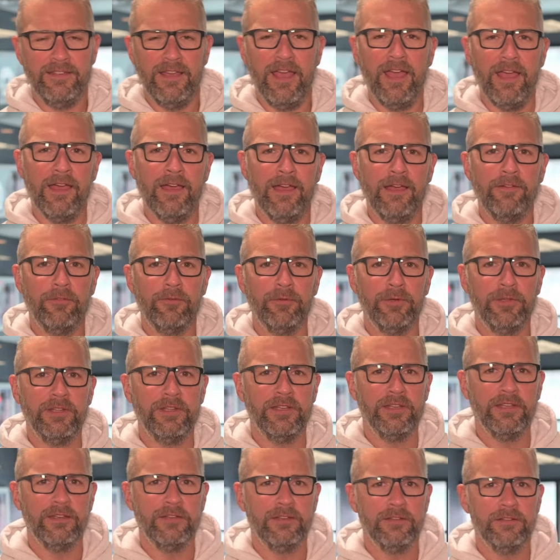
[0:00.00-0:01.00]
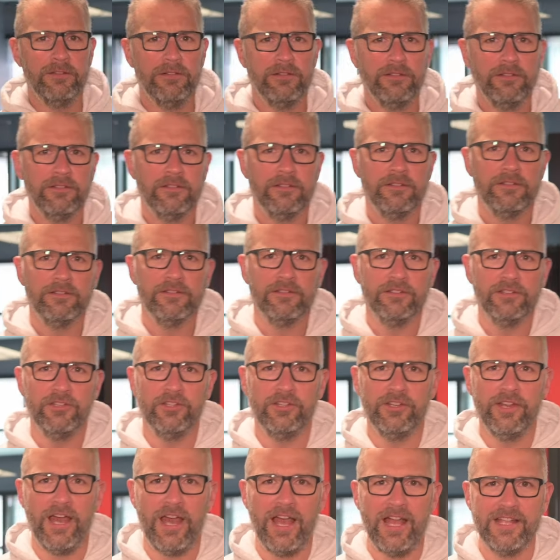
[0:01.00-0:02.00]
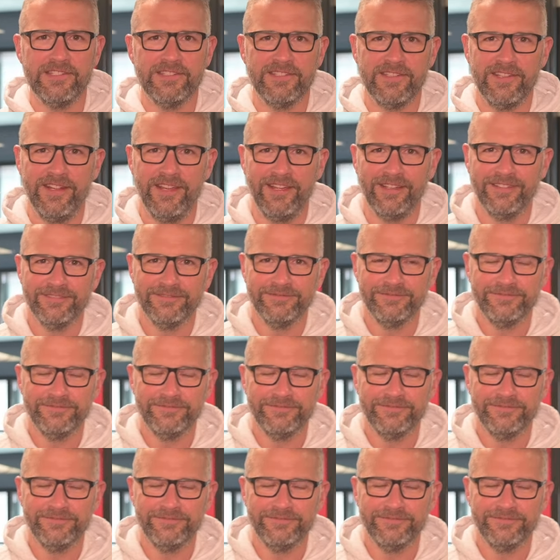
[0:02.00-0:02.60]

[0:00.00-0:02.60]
yeah, I have a really good odds today.